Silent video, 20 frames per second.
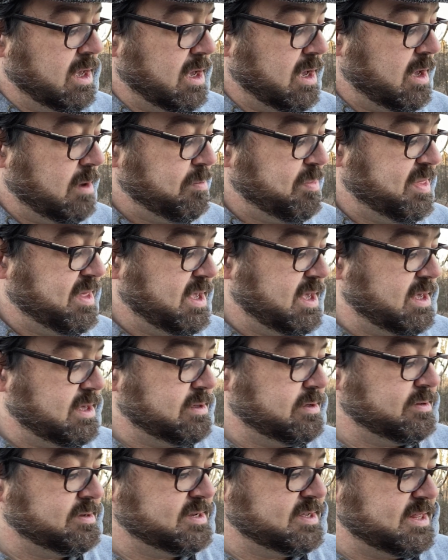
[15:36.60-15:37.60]
Up the
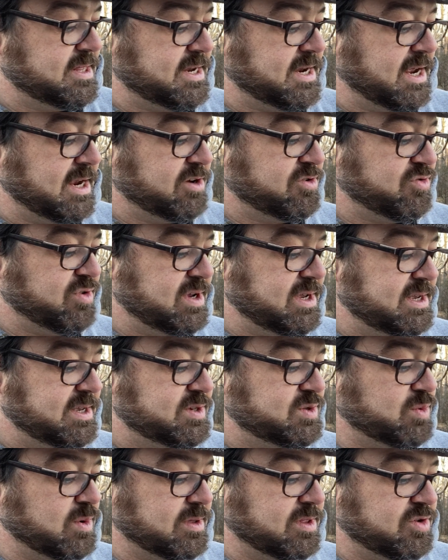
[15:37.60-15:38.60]
hill to the dike
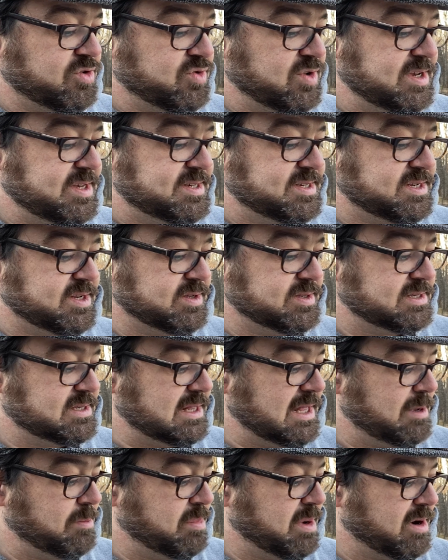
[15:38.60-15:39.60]
trees where the tree's stilts
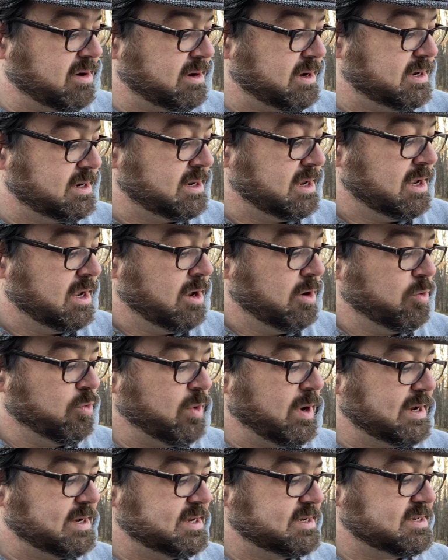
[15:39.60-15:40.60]
lay buried,
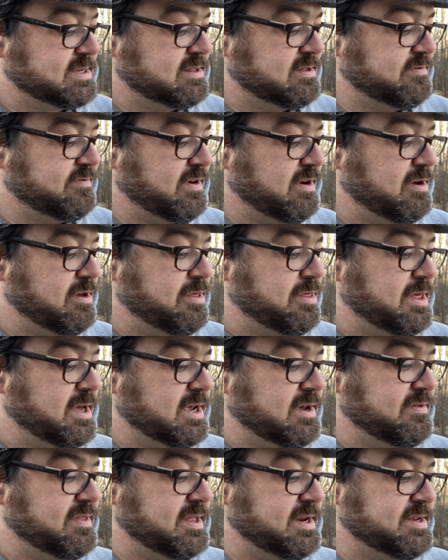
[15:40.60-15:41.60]
right into the very thick
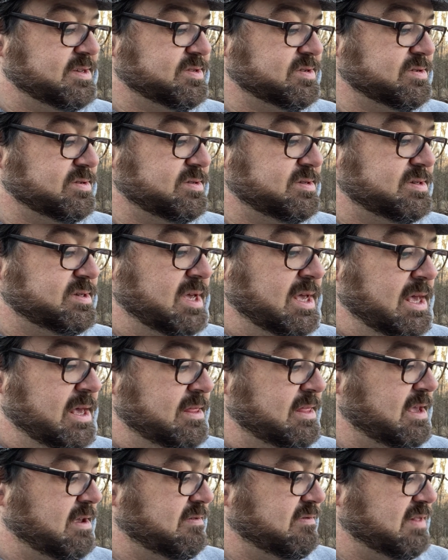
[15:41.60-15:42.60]
of the nizzards.
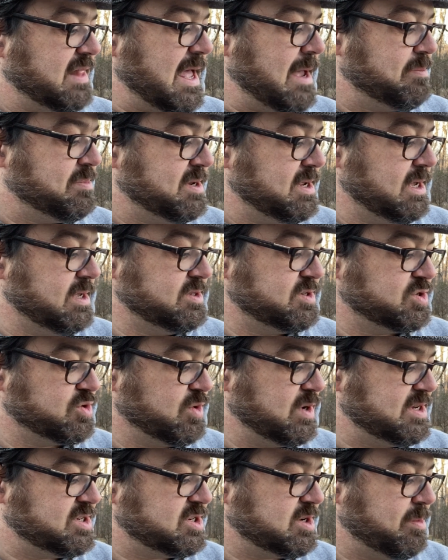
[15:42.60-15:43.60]
They flapped and
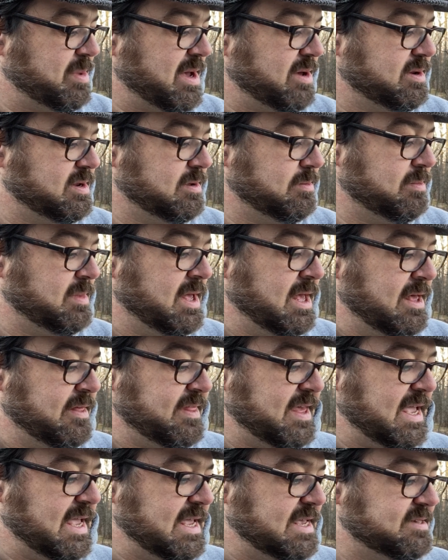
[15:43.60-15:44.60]
screeched about him.
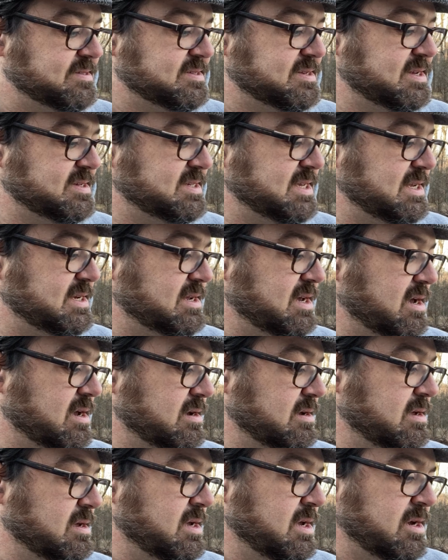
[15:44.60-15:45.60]
They hissed as he
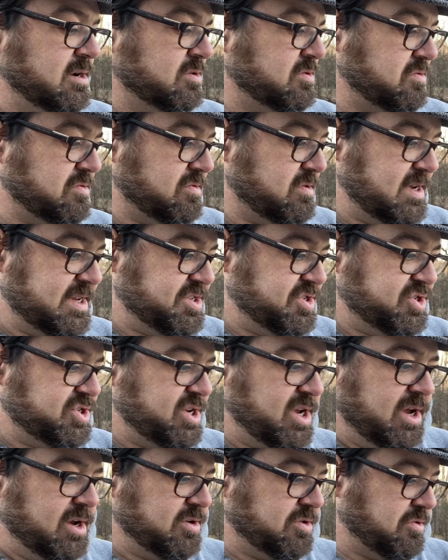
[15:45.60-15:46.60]
dug. Gritch,
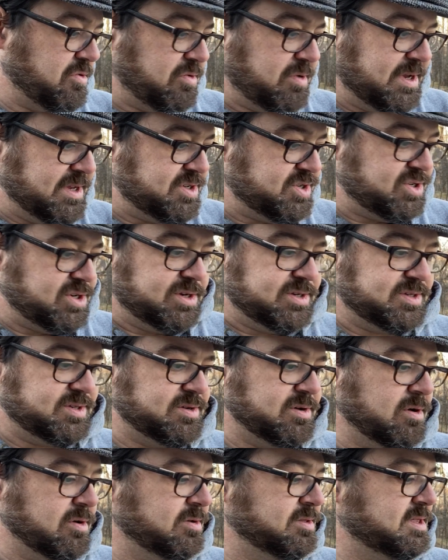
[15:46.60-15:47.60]
gritch,
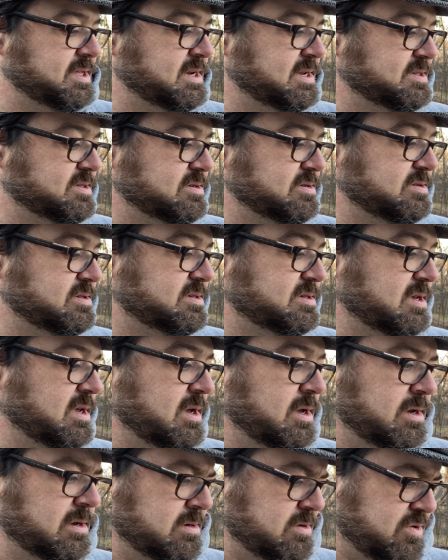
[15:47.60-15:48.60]
snarled the nizzards.
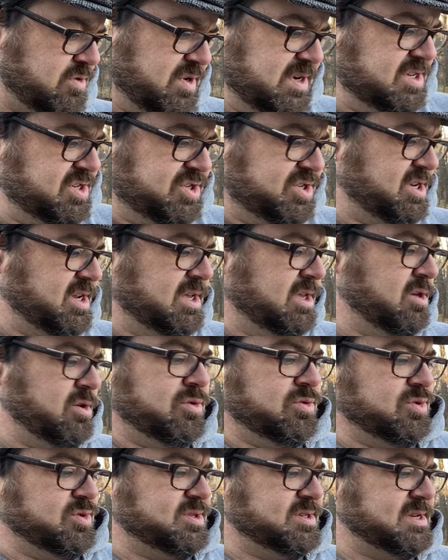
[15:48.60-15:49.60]
Gritch to
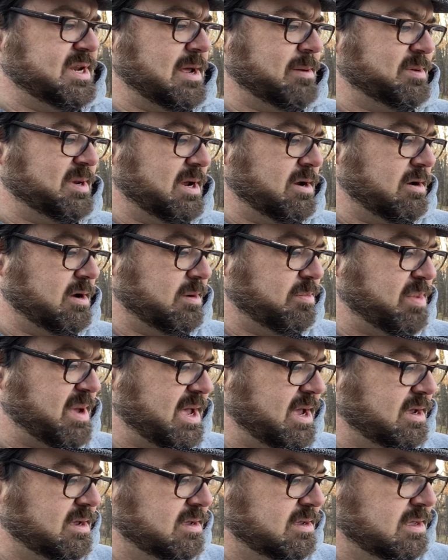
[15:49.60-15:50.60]
you, snapped Eric
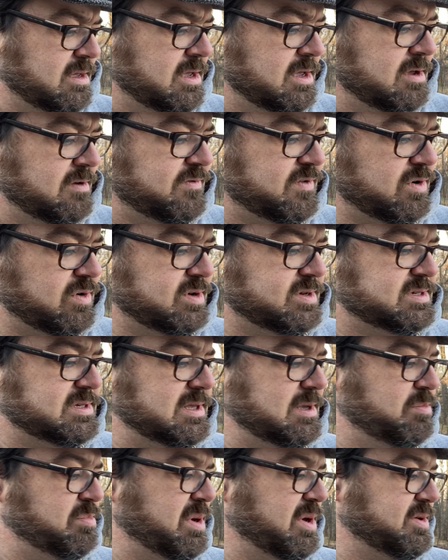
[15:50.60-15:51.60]
back, furiously
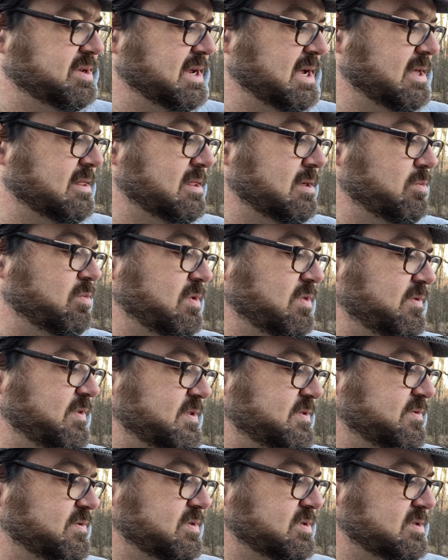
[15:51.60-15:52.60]
pelting at them with
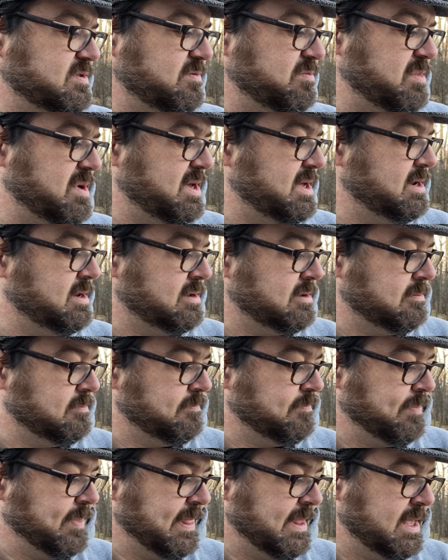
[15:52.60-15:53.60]
fistfuls of mud.
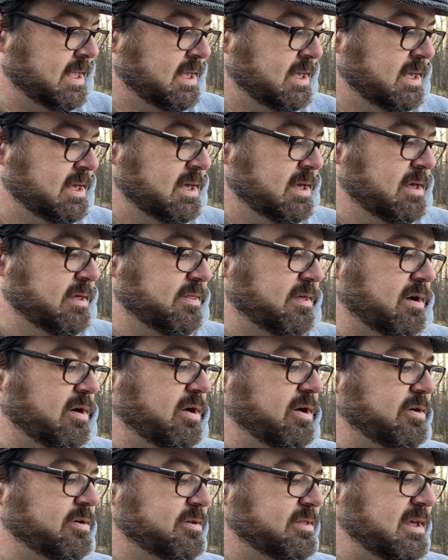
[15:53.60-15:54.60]
The
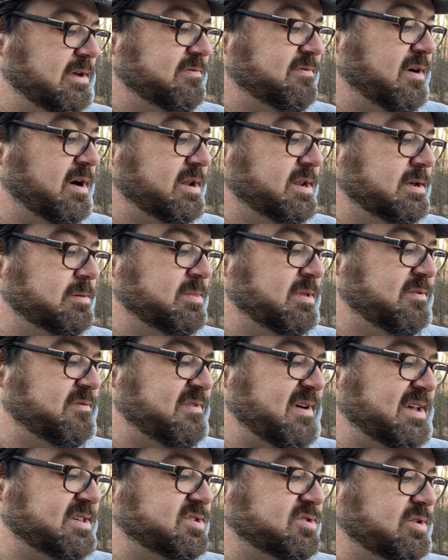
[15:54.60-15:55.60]
harder they fought him, the
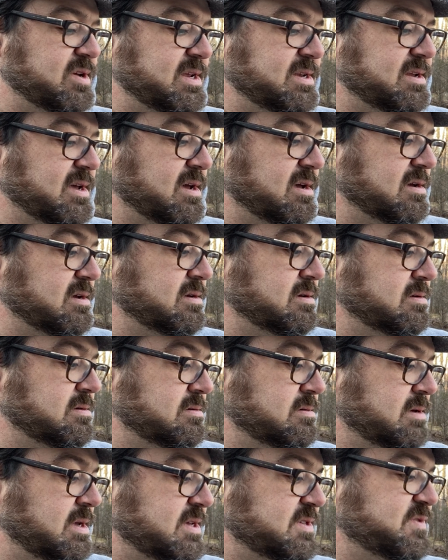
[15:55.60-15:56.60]
faster he dug.
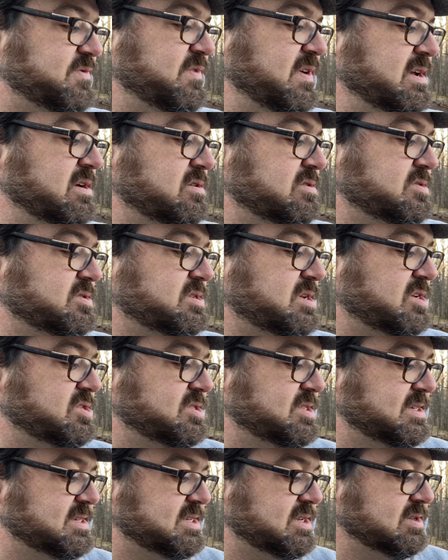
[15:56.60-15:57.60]
His fingers touched
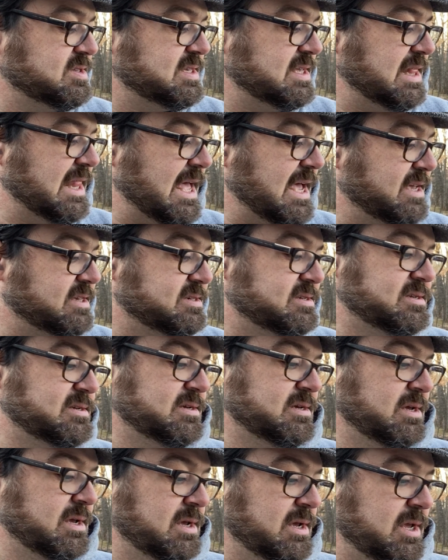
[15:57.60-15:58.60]
the stilts at last.
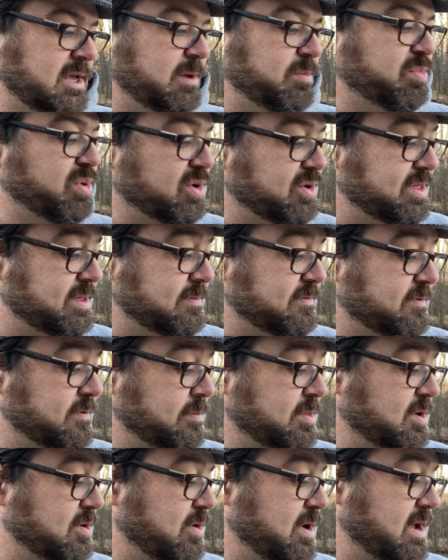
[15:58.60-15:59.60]
He pulled them from
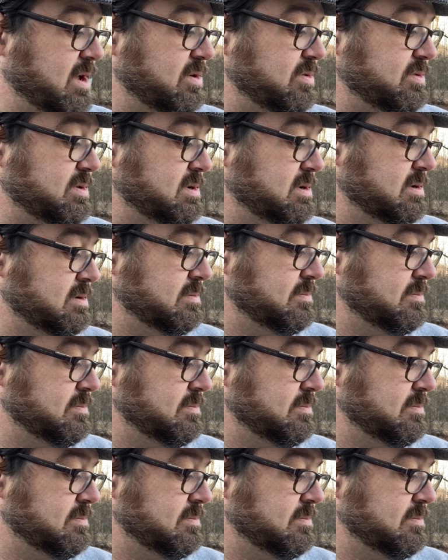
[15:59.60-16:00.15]
the ground.